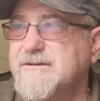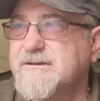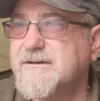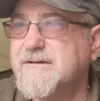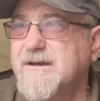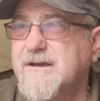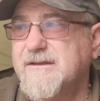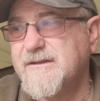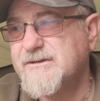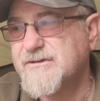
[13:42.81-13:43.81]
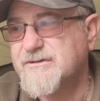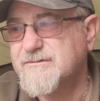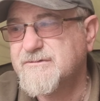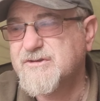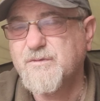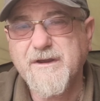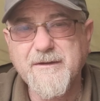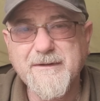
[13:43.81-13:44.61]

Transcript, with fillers: So this should swing